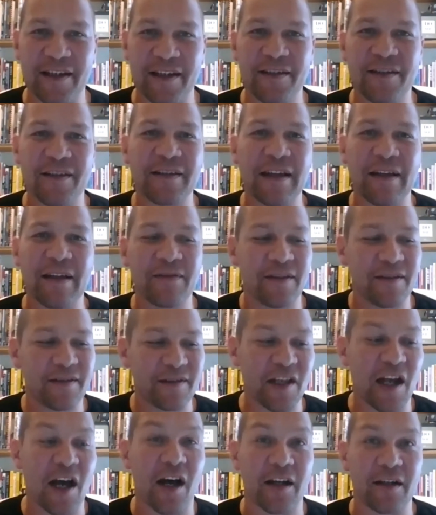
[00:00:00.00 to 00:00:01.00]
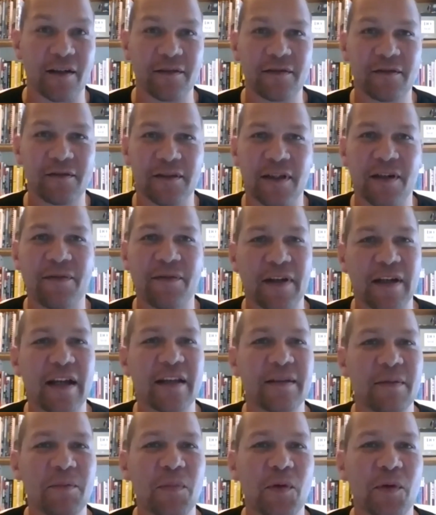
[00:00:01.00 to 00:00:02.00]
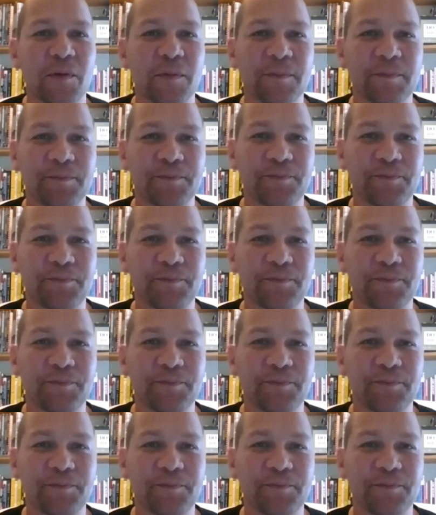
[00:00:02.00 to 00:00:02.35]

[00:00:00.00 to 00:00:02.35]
You just have to start. So I think that's important.